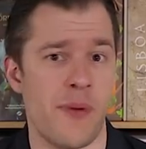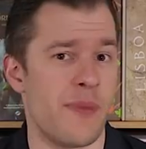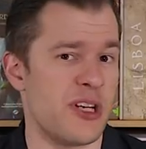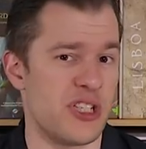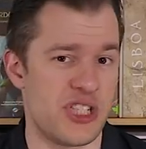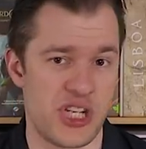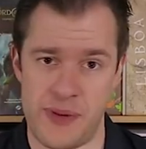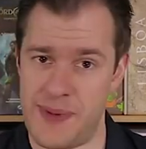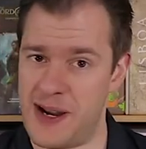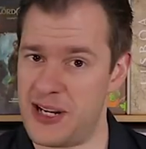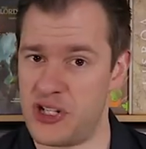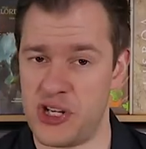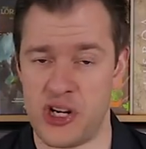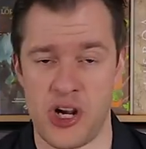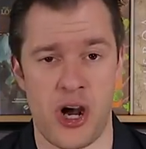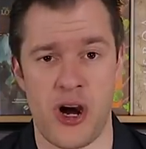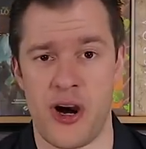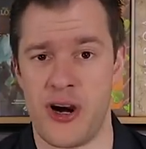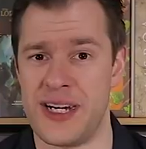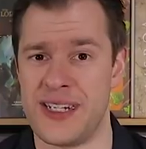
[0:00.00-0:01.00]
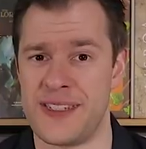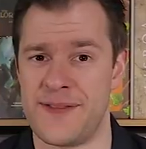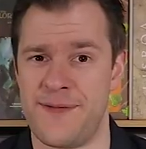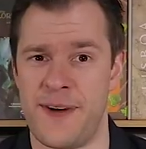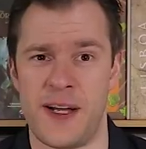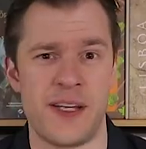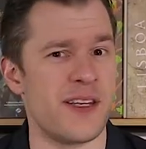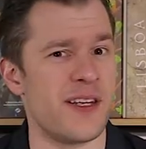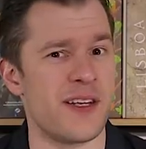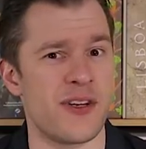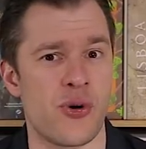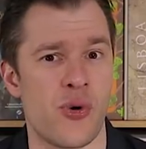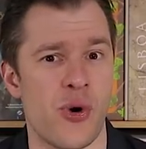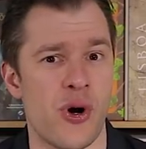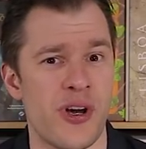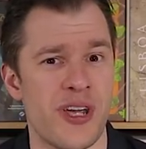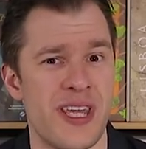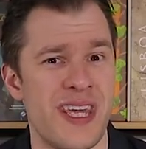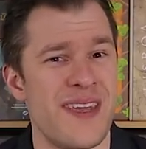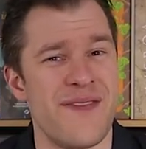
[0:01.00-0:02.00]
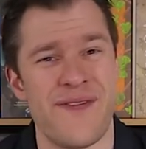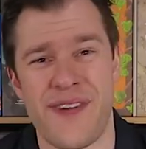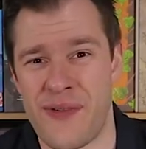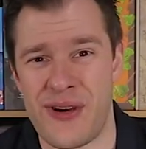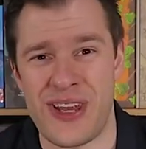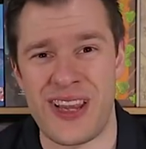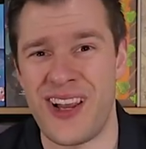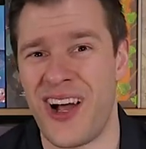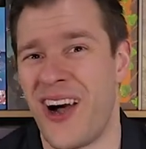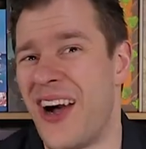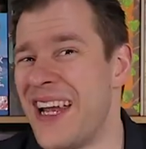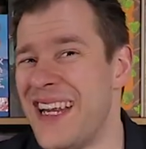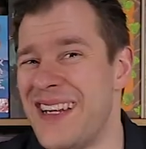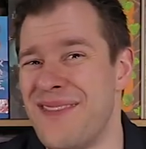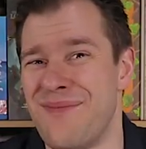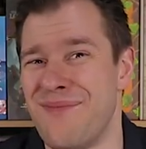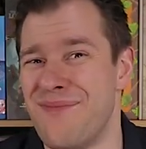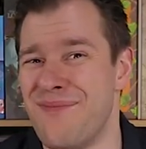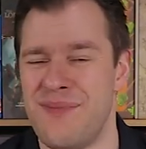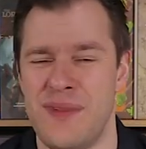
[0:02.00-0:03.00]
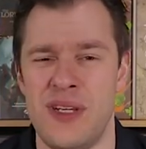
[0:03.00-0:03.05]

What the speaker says: I mean, Geometric Art is fun and quirky, very light,